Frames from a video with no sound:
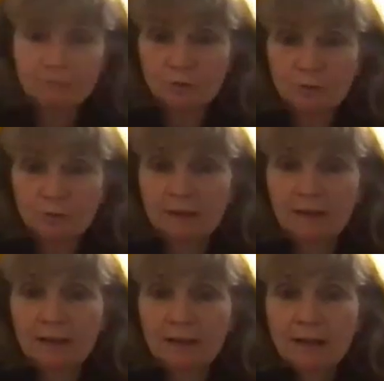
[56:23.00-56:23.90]

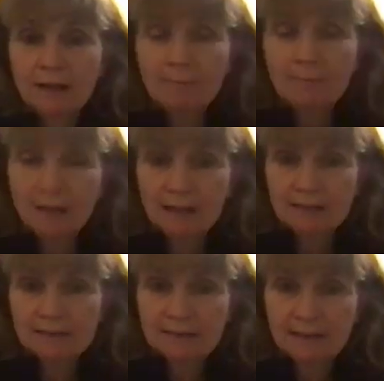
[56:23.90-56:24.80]
between
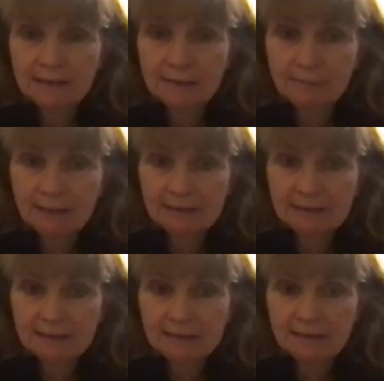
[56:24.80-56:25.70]
Hamas and the
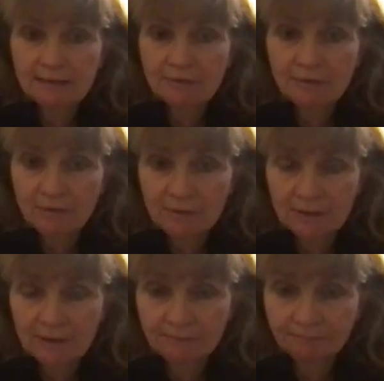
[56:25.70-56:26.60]
Palestinian
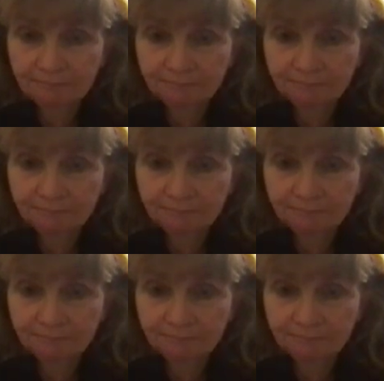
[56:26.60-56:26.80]
Authority?